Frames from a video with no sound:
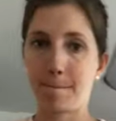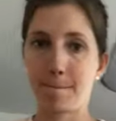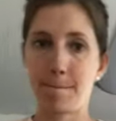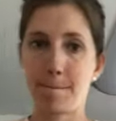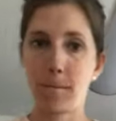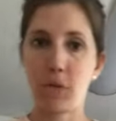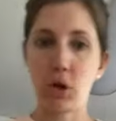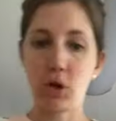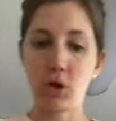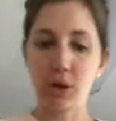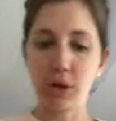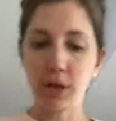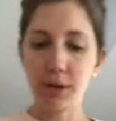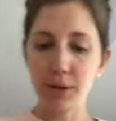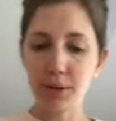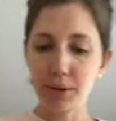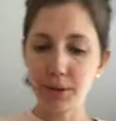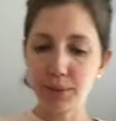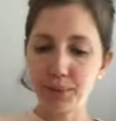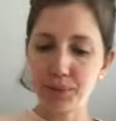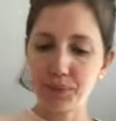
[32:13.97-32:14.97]
do
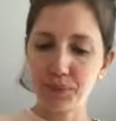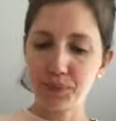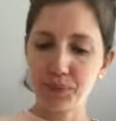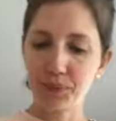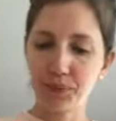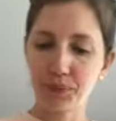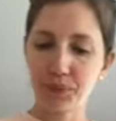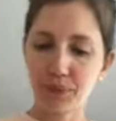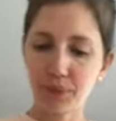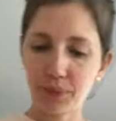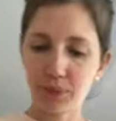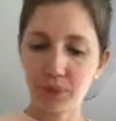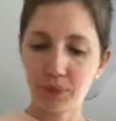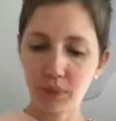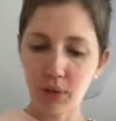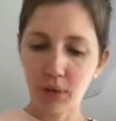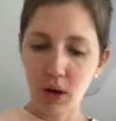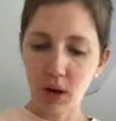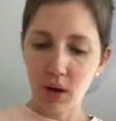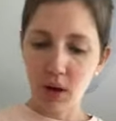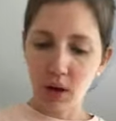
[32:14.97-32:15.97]
this,
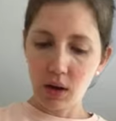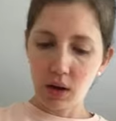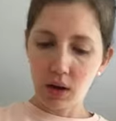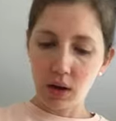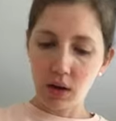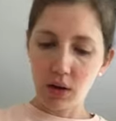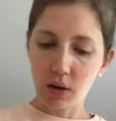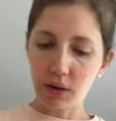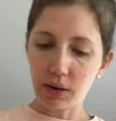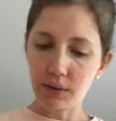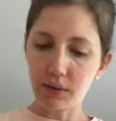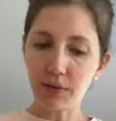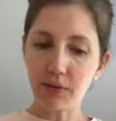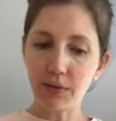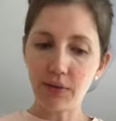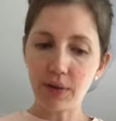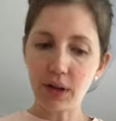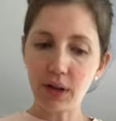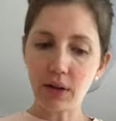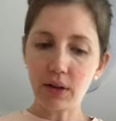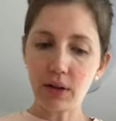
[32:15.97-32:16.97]
you can
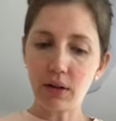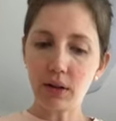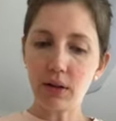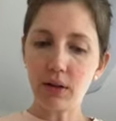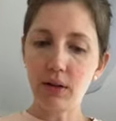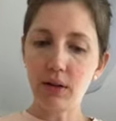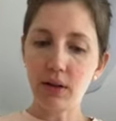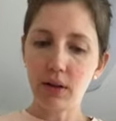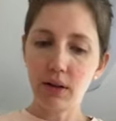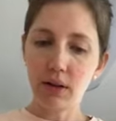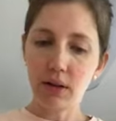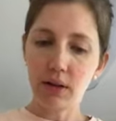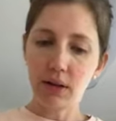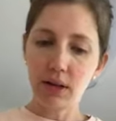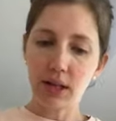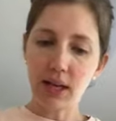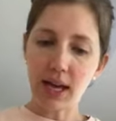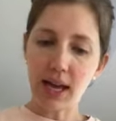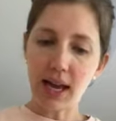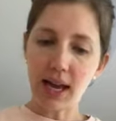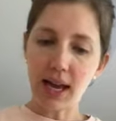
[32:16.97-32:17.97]
fill
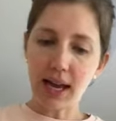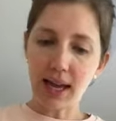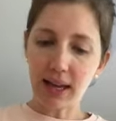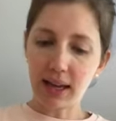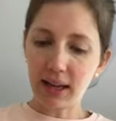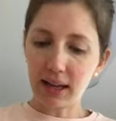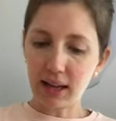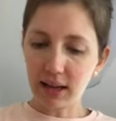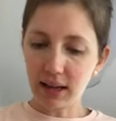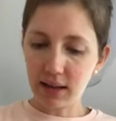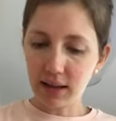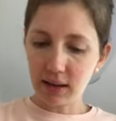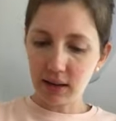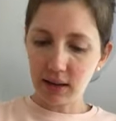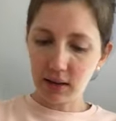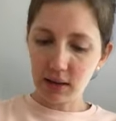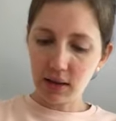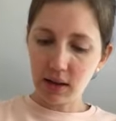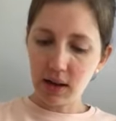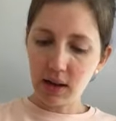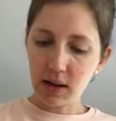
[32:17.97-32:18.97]
the egg
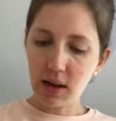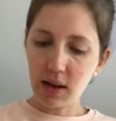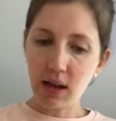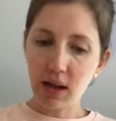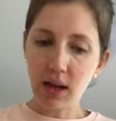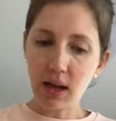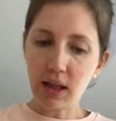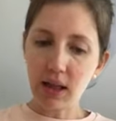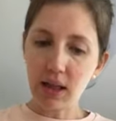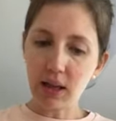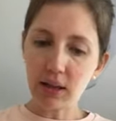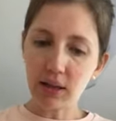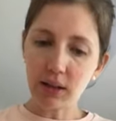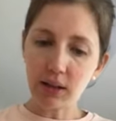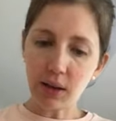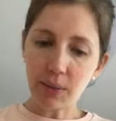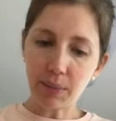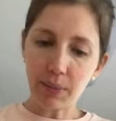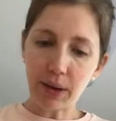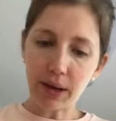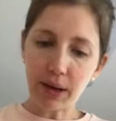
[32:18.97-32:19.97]
and then
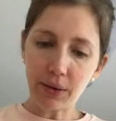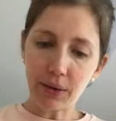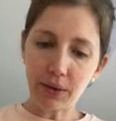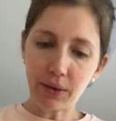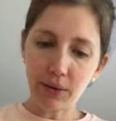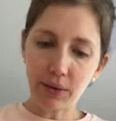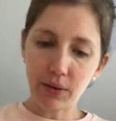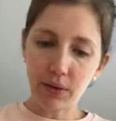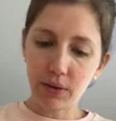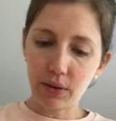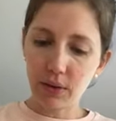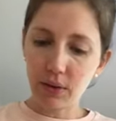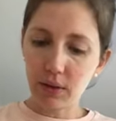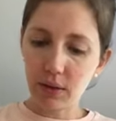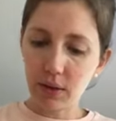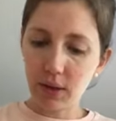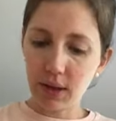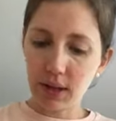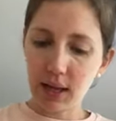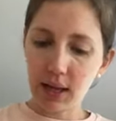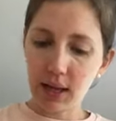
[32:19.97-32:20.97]
dump out
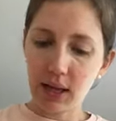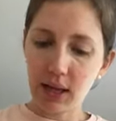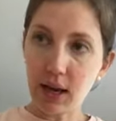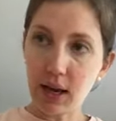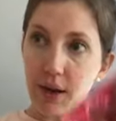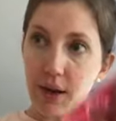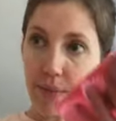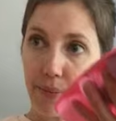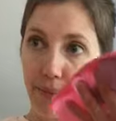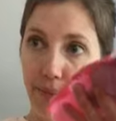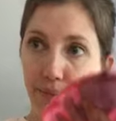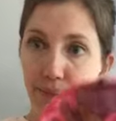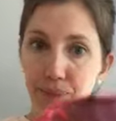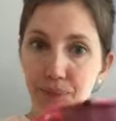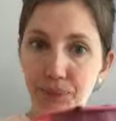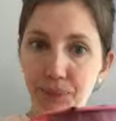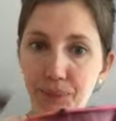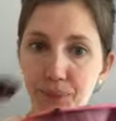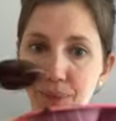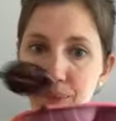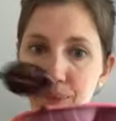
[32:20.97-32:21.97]
the, um,
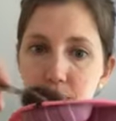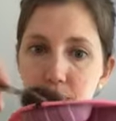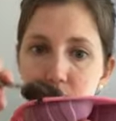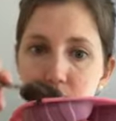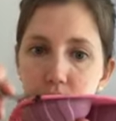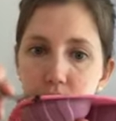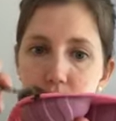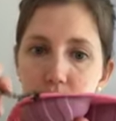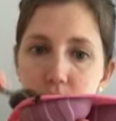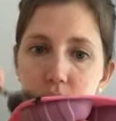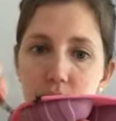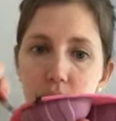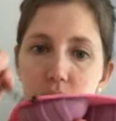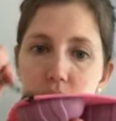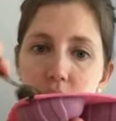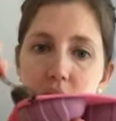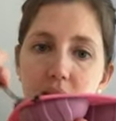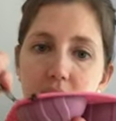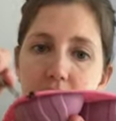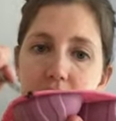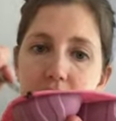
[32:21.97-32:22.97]

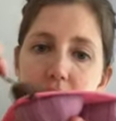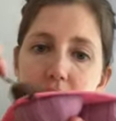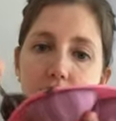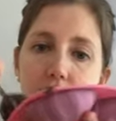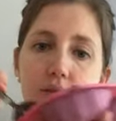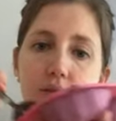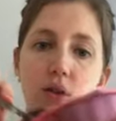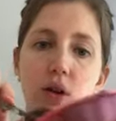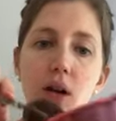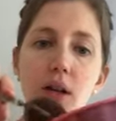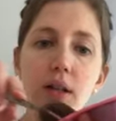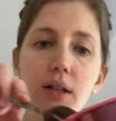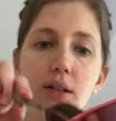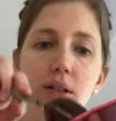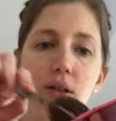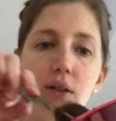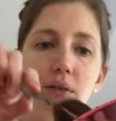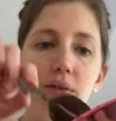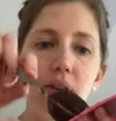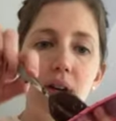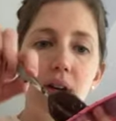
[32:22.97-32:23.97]
the excess chocolate.
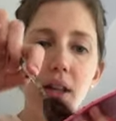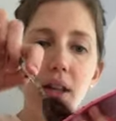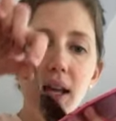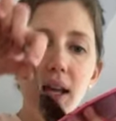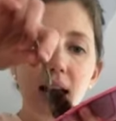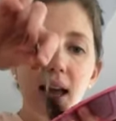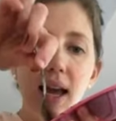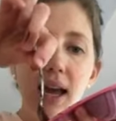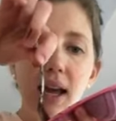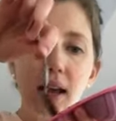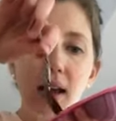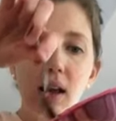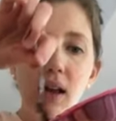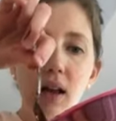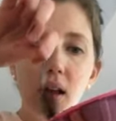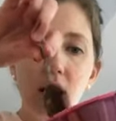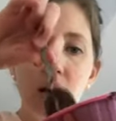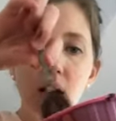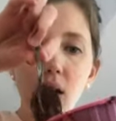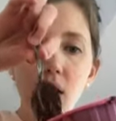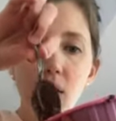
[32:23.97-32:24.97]
So fill the egg,
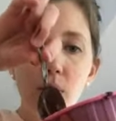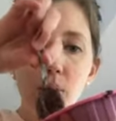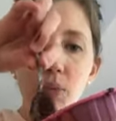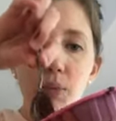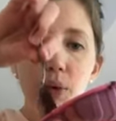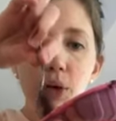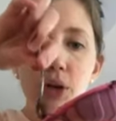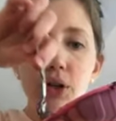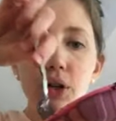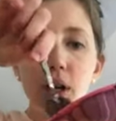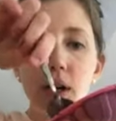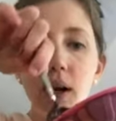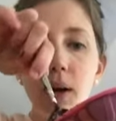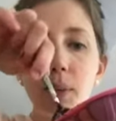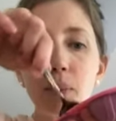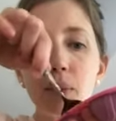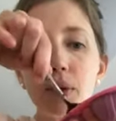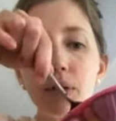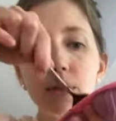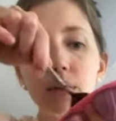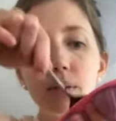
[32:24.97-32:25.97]
push it
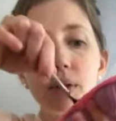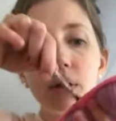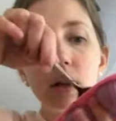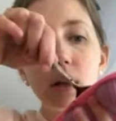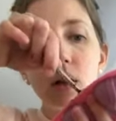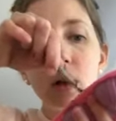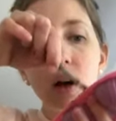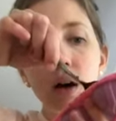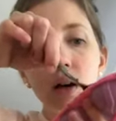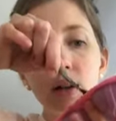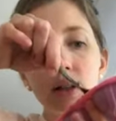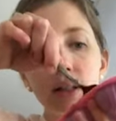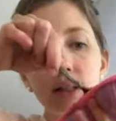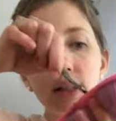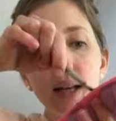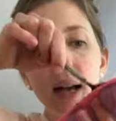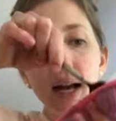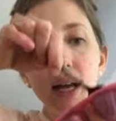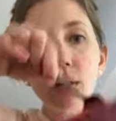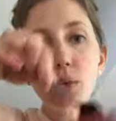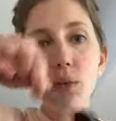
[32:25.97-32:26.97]
up with the, along the
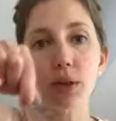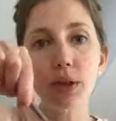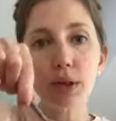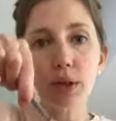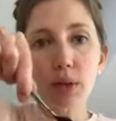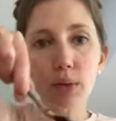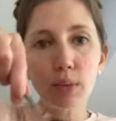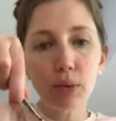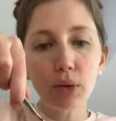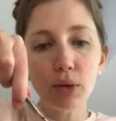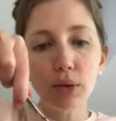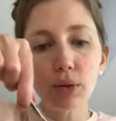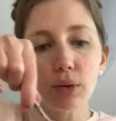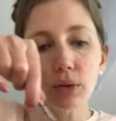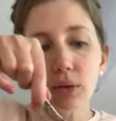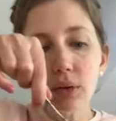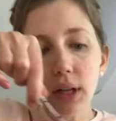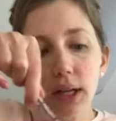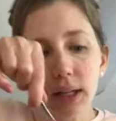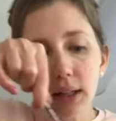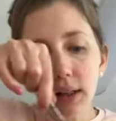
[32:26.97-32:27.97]
side with a
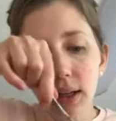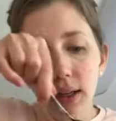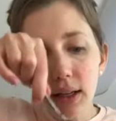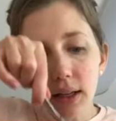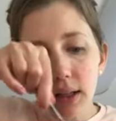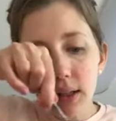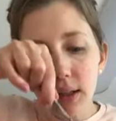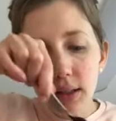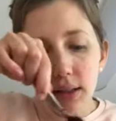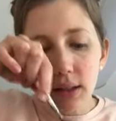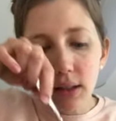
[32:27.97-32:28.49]
spoon like this.